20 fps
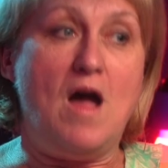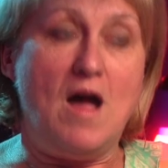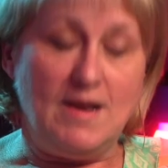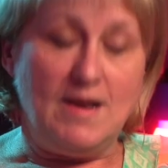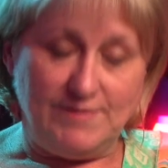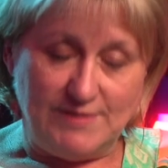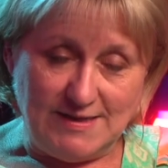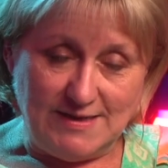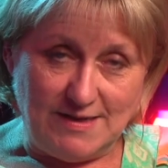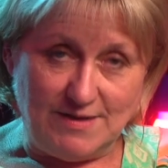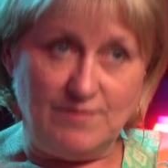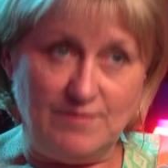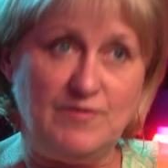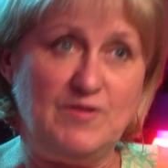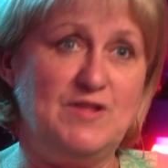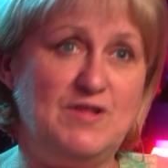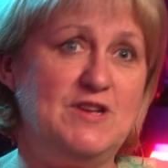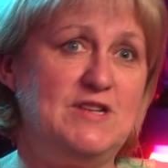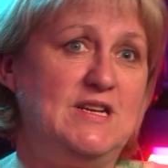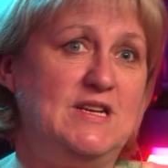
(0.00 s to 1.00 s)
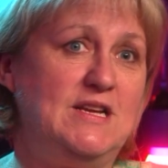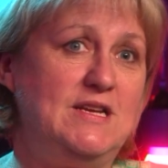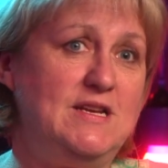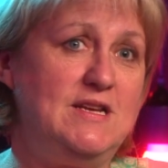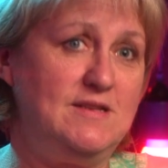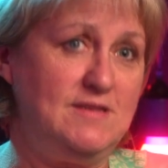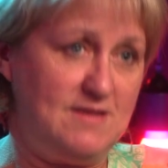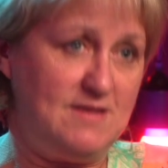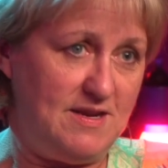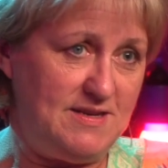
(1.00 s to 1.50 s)
I lived in London for 13
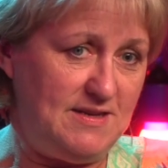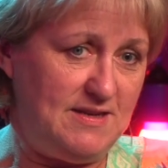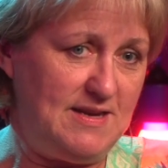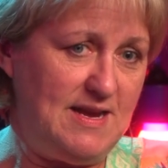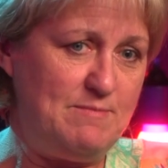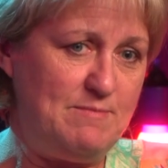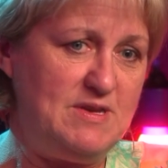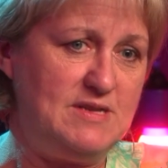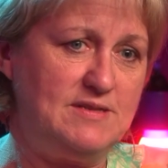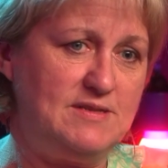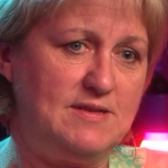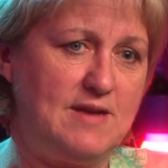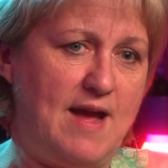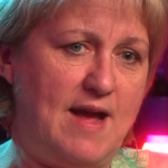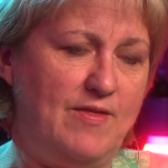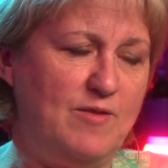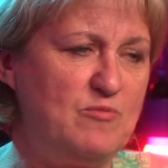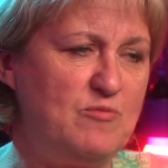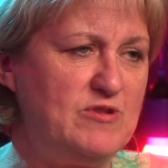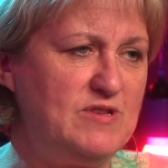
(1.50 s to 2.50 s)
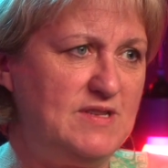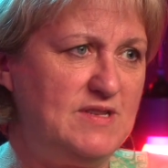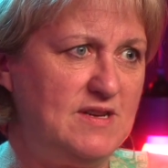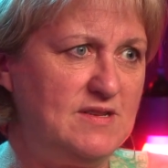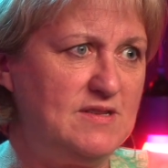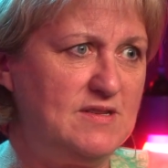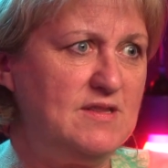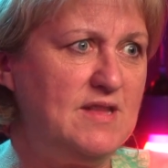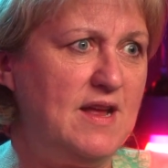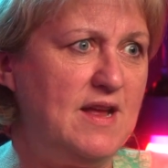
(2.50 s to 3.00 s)
years. I did Les Mis at the
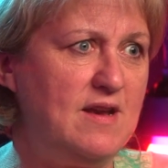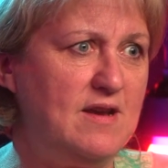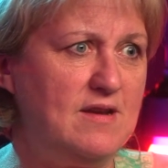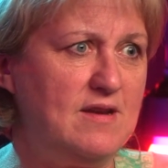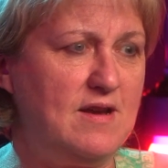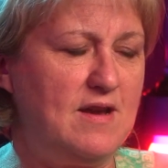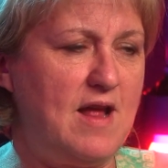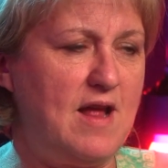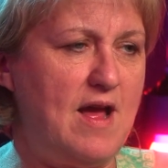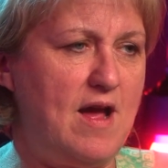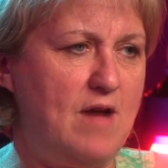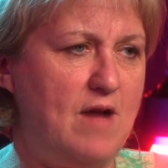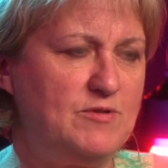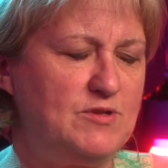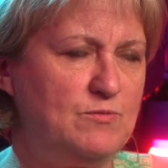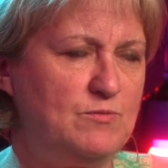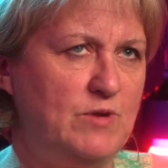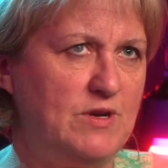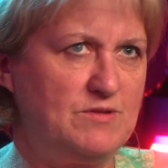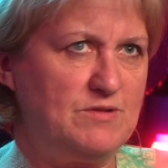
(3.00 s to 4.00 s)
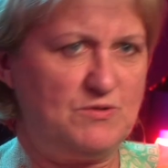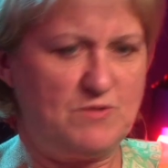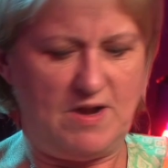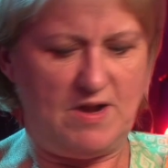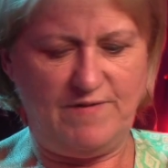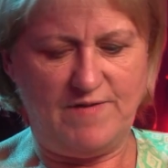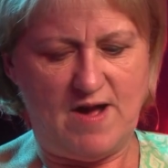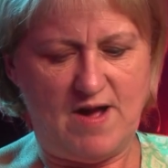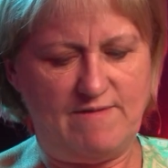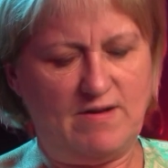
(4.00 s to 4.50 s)
Princess, and then when I was
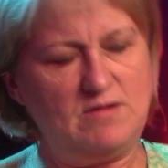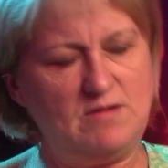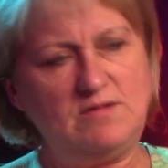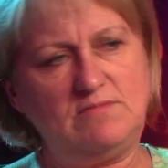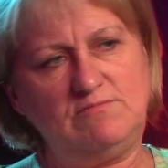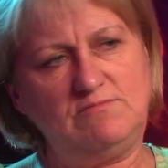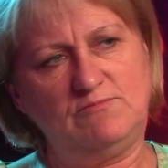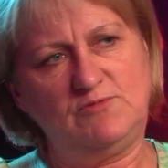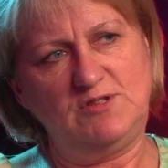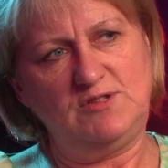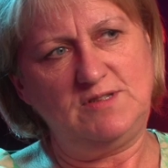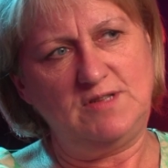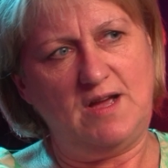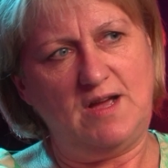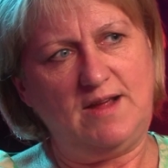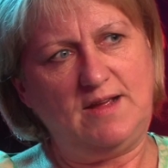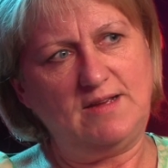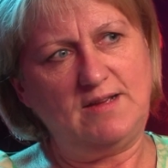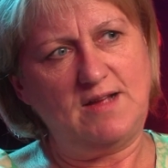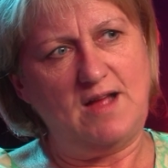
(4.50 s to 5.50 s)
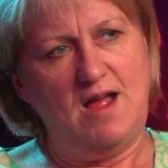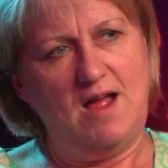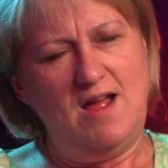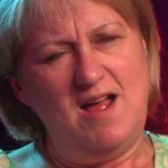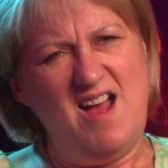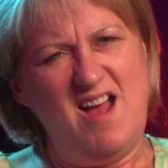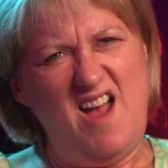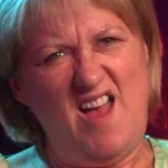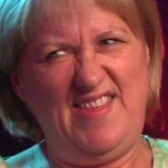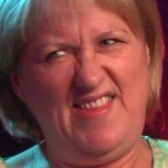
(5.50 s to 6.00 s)
25, I was like,
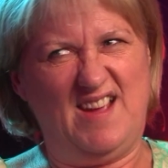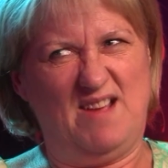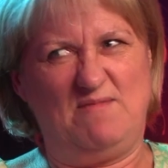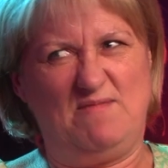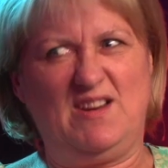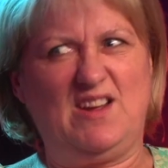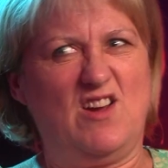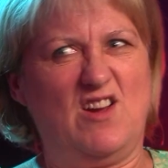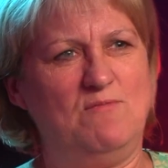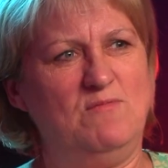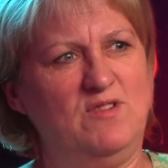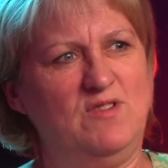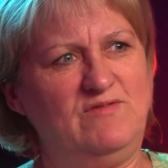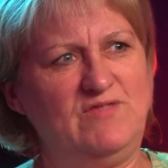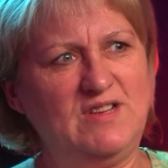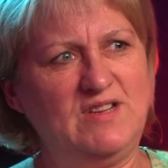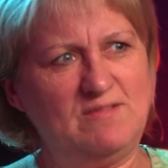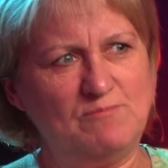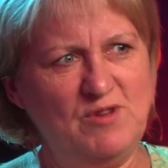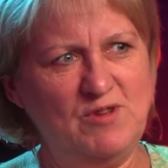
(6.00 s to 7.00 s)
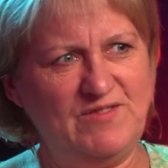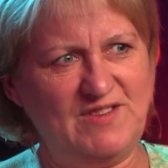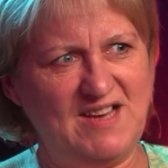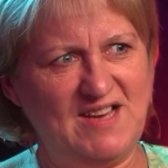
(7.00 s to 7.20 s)
I think I'm going to go move to